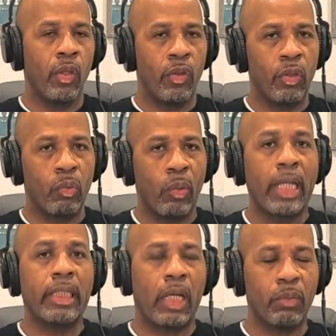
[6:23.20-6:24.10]
the
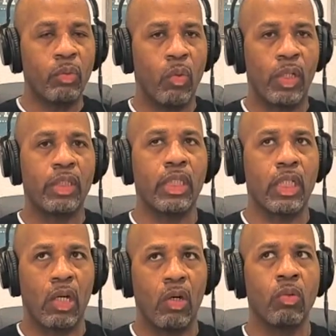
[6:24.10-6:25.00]
way that we wanted to
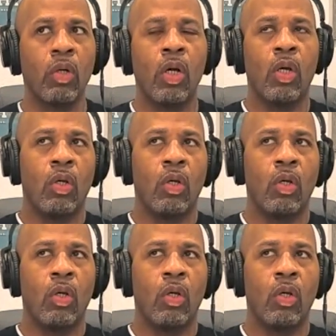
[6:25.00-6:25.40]
go,